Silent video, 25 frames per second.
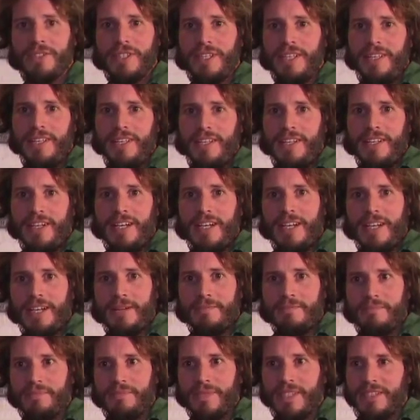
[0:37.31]

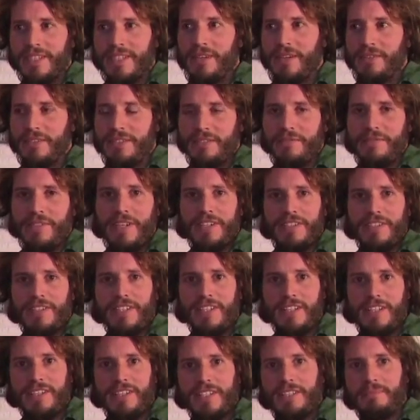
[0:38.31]
So that was the first
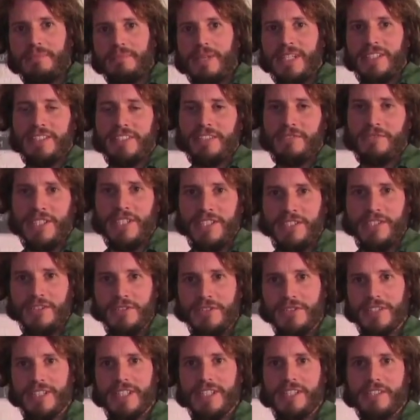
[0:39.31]
kind of thing, and basically
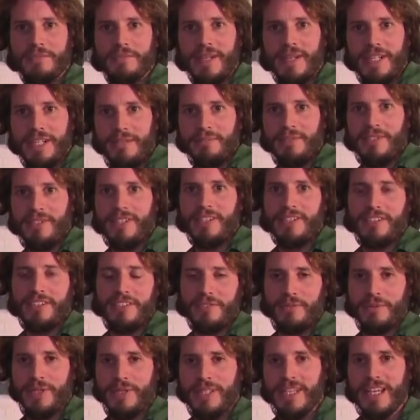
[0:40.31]
reusing as many
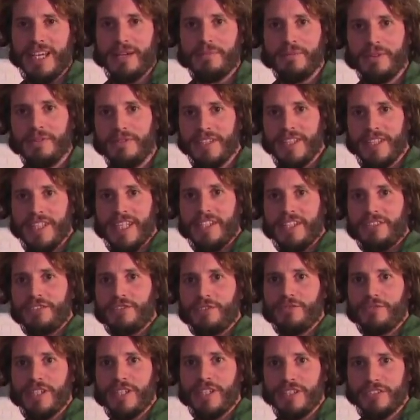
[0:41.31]
products as we can within the
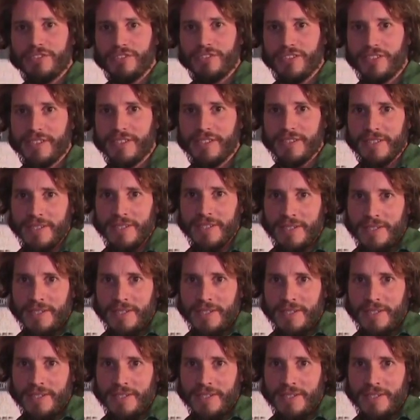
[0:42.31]
actual restaurant.